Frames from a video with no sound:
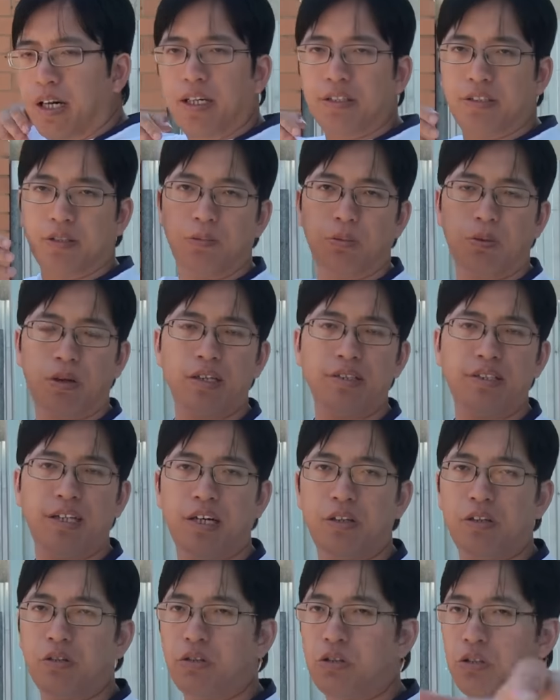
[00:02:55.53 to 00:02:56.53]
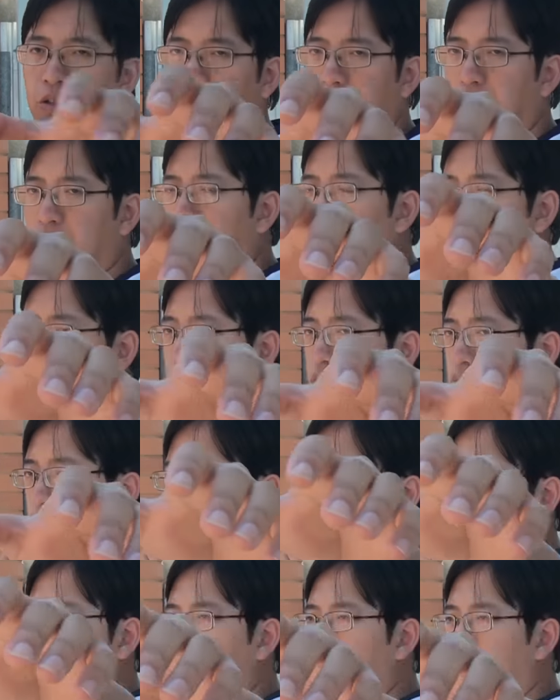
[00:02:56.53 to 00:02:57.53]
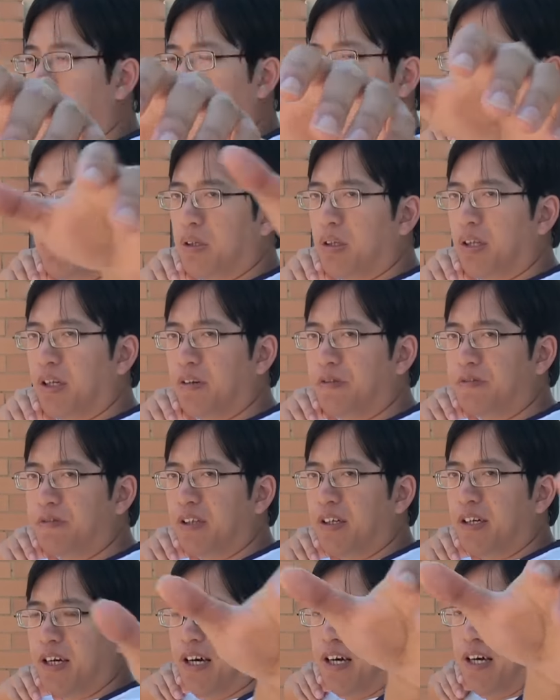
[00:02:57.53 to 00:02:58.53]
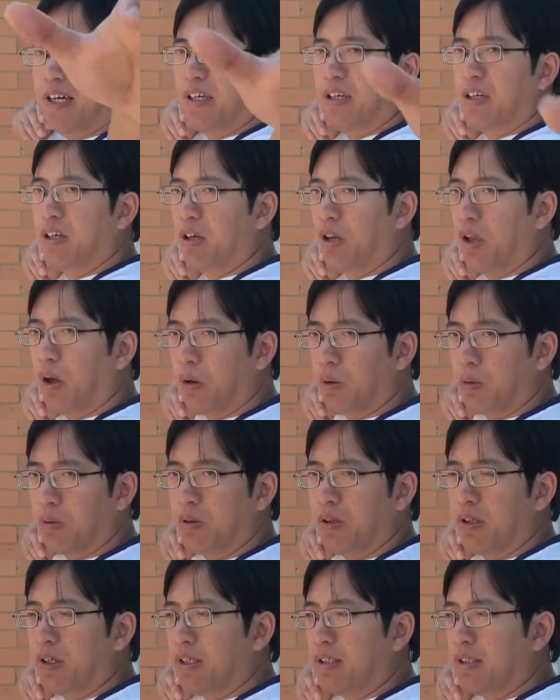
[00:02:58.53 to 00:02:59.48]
As a right-handed shooter, it should drop left and low.